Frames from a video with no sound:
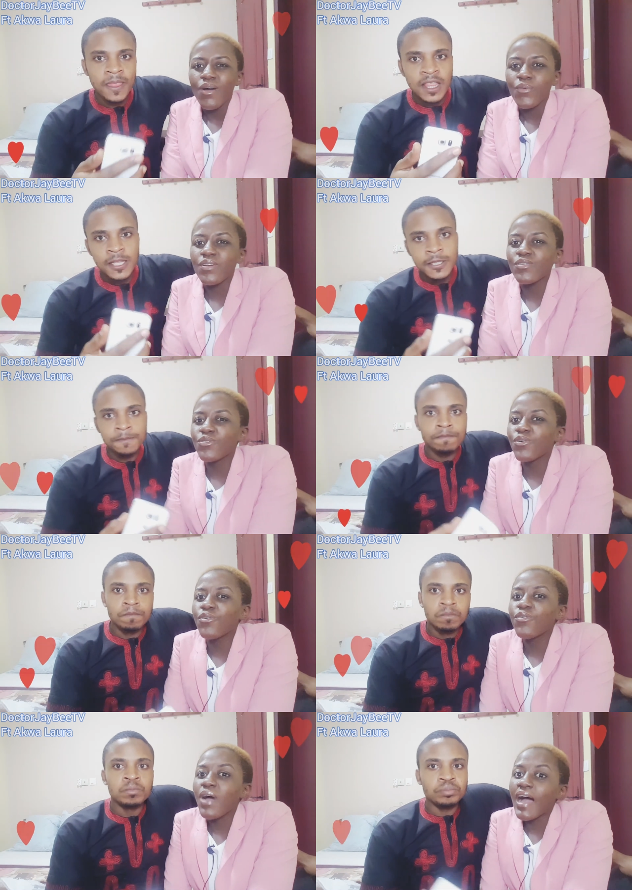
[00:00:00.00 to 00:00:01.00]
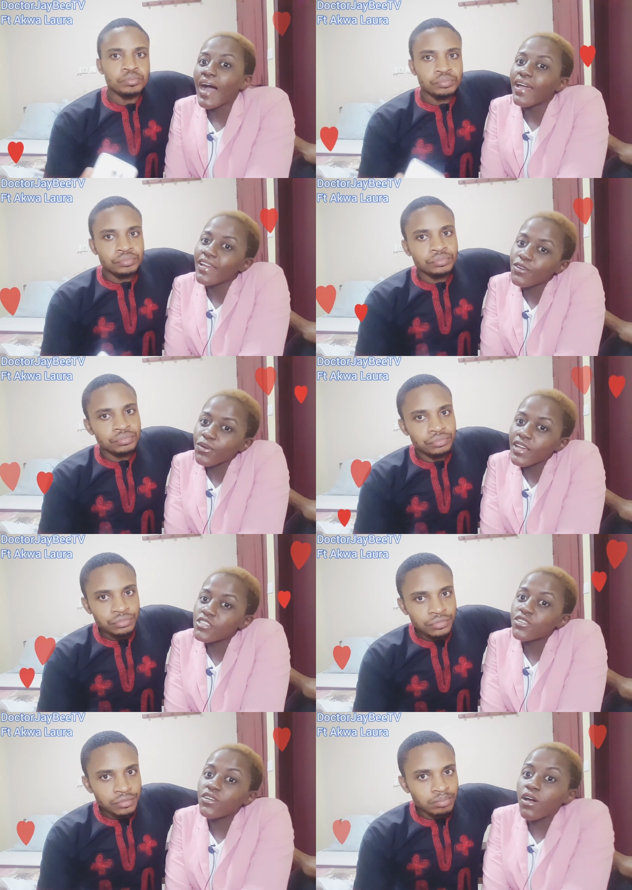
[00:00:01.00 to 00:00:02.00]
Speaker 1: we knew our
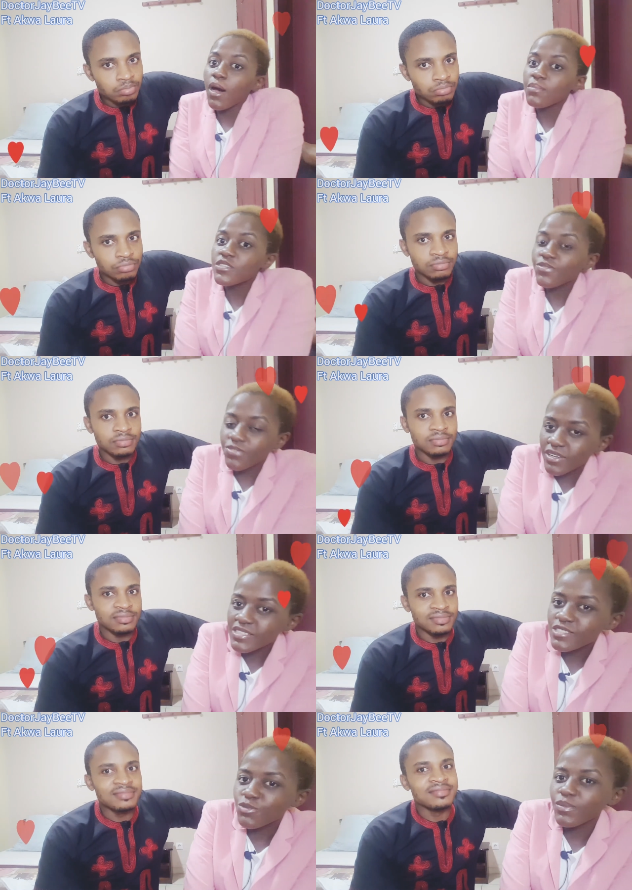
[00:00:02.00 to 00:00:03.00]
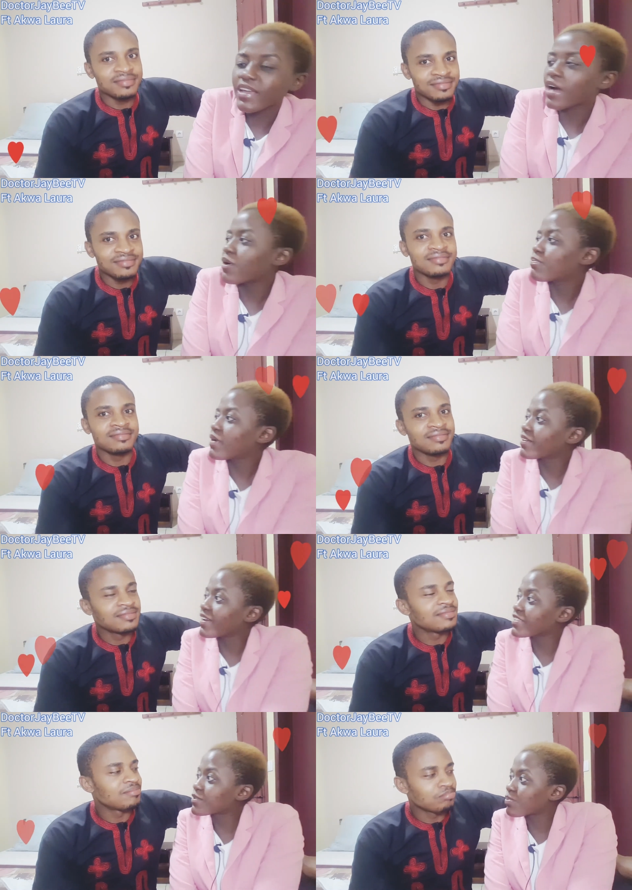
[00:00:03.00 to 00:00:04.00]
education comes first to make our
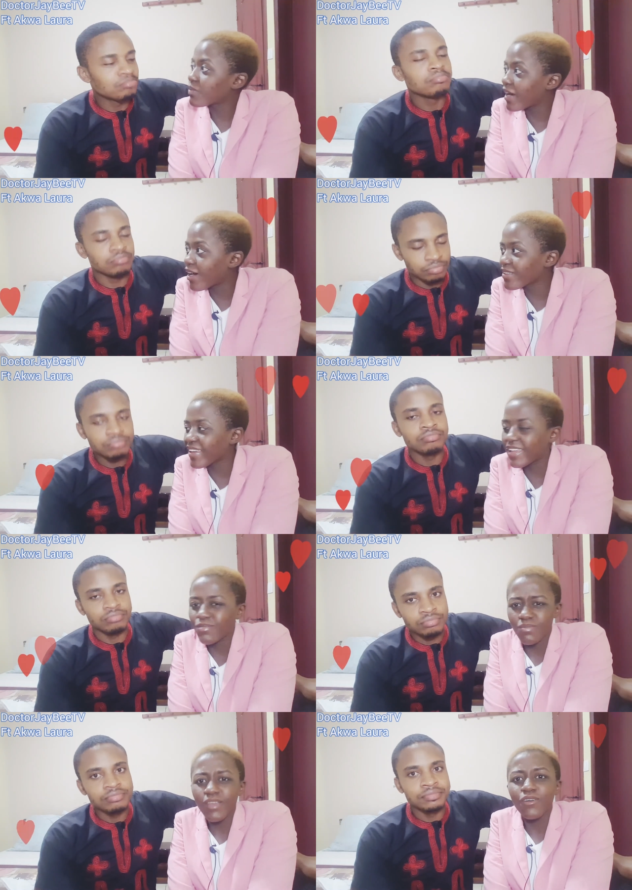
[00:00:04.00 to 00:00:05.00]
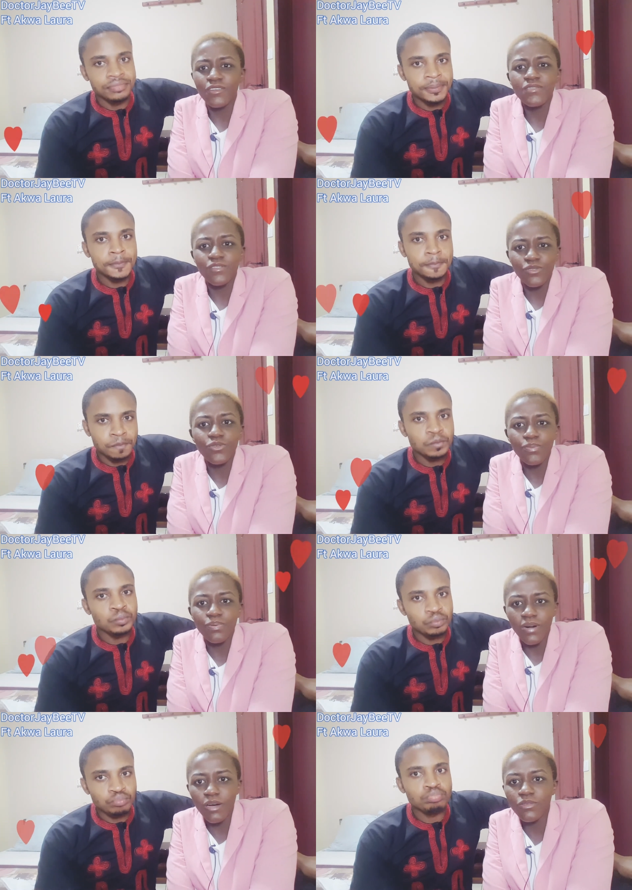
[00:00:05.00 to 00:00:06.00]
parents proud and make us too
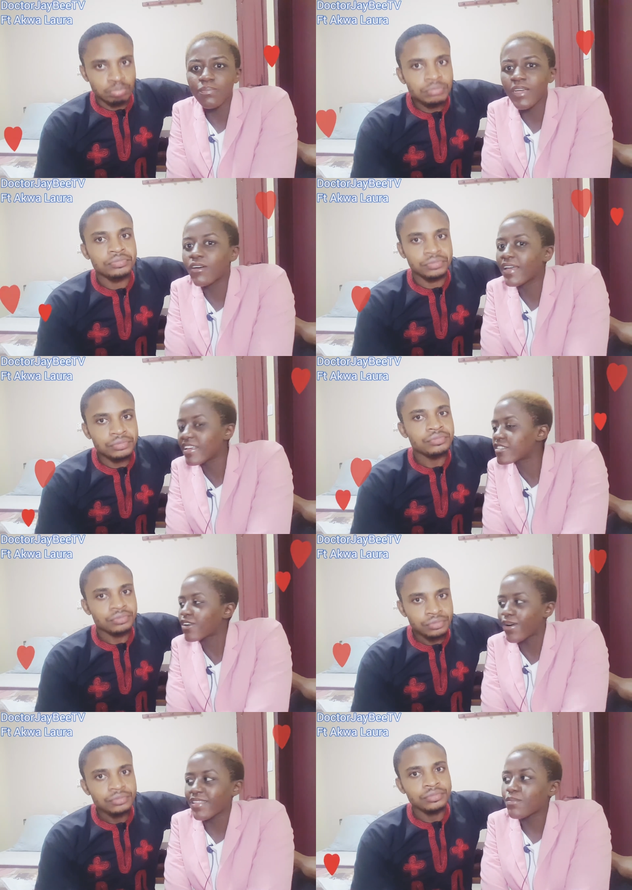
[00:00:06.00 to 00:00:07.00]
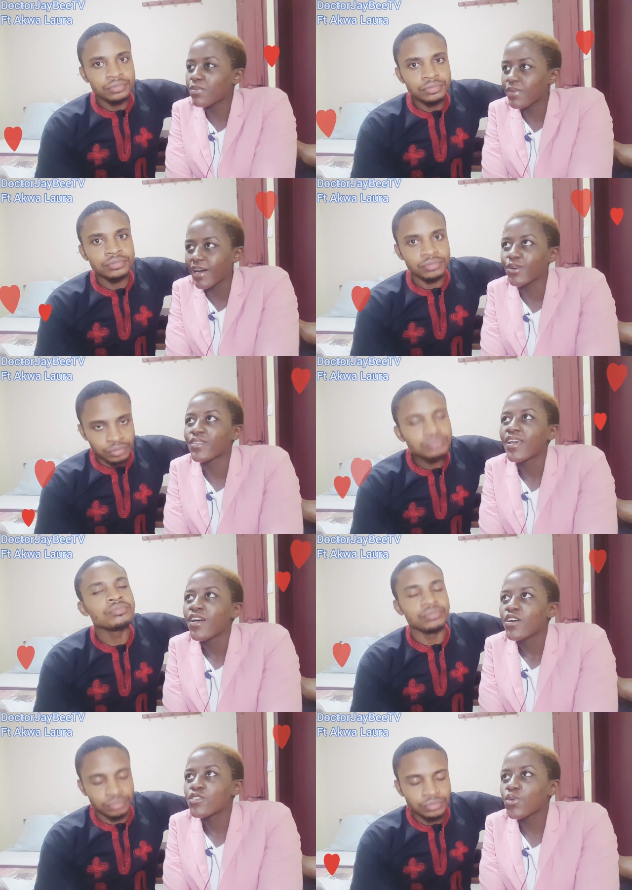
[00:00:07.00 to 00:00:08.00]
proud, make each other proud.
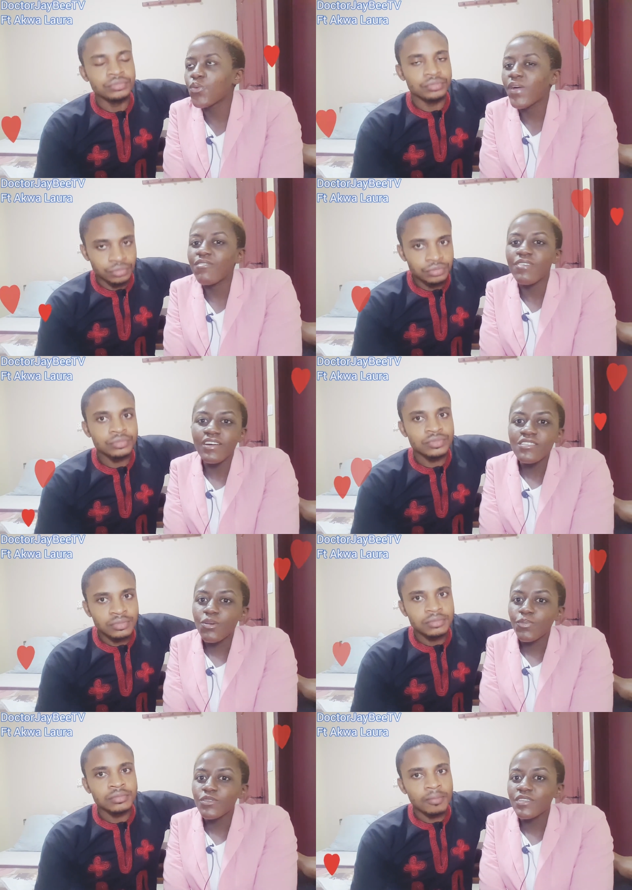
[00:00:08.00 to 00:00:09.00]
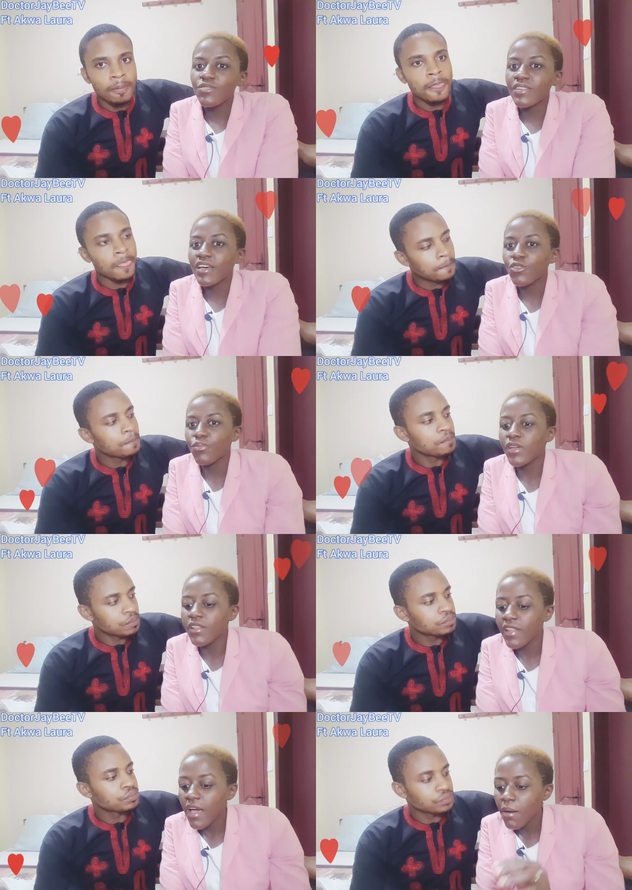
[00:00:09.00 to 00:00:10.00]
So we're very supportive in that
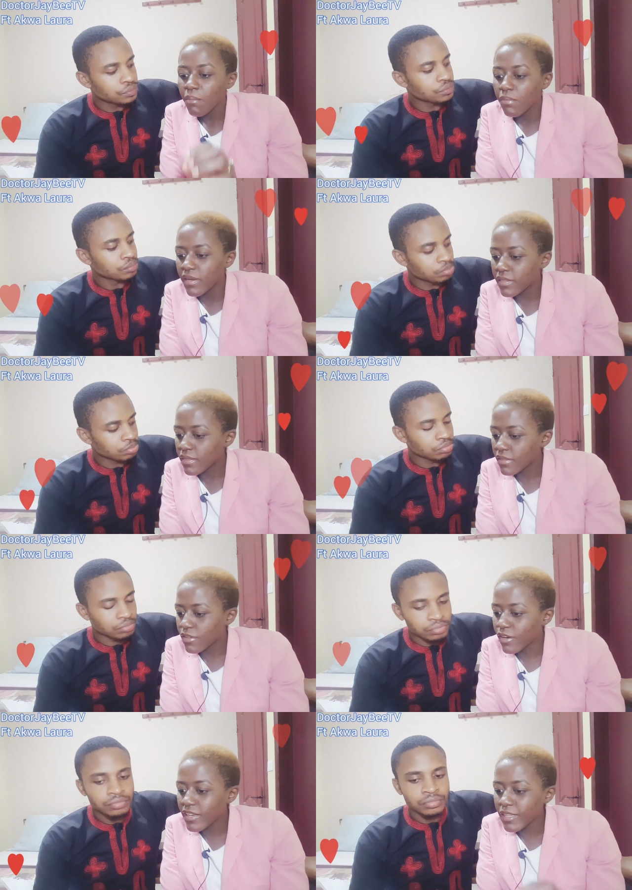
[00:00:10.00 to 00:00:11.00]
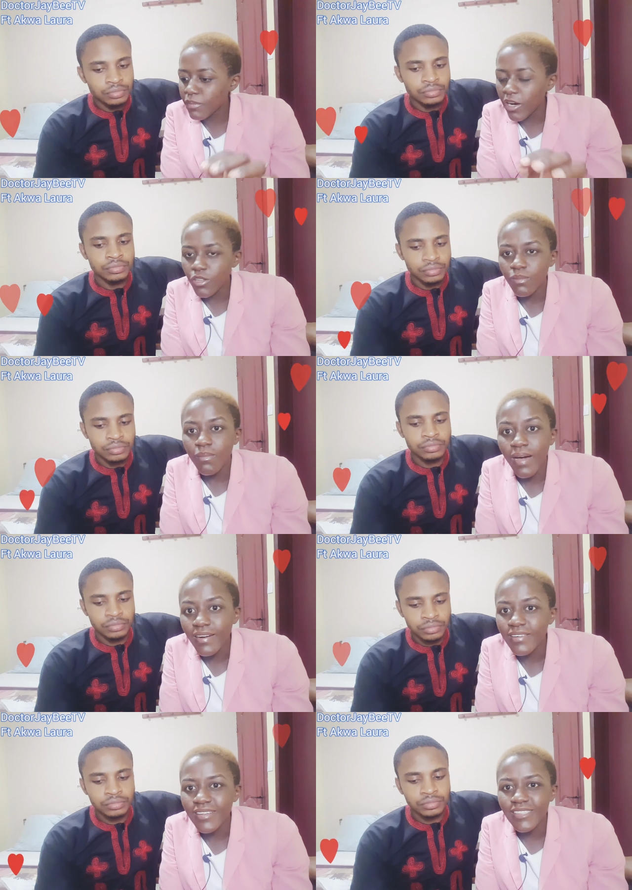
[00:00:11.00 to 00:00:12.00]
domain. But talking about
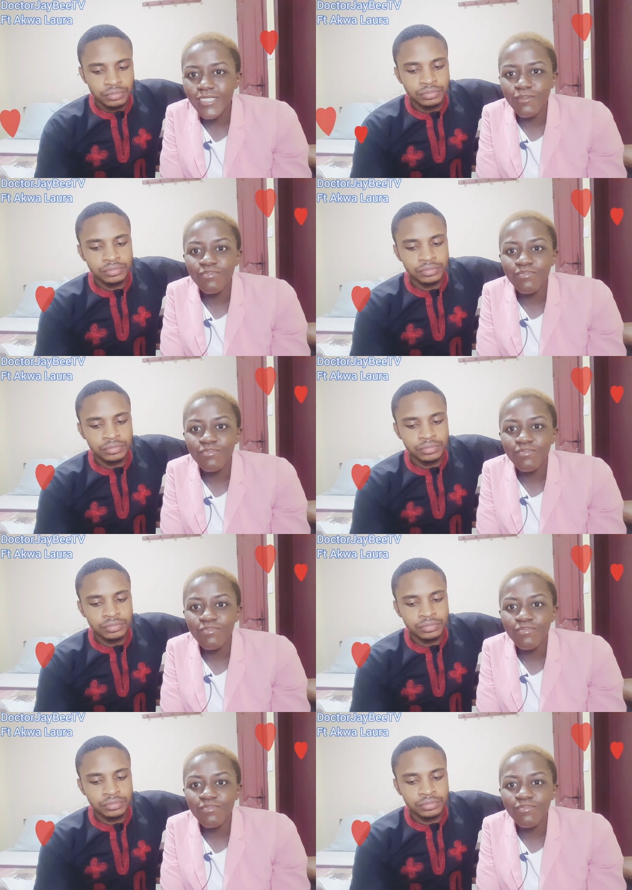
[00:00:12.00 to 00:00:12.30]
marriage,